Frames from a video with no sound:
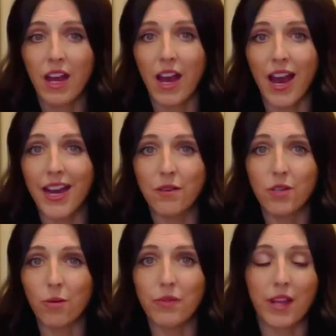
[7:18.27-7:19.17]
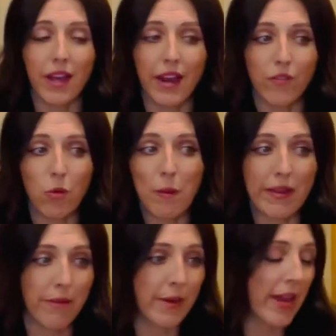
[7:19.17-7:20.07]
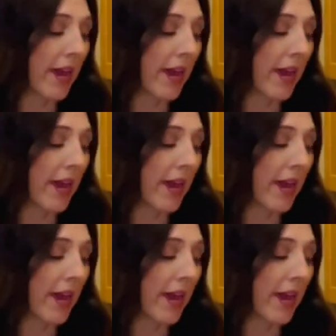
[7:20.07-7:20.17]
I don't think I ever will buy them again.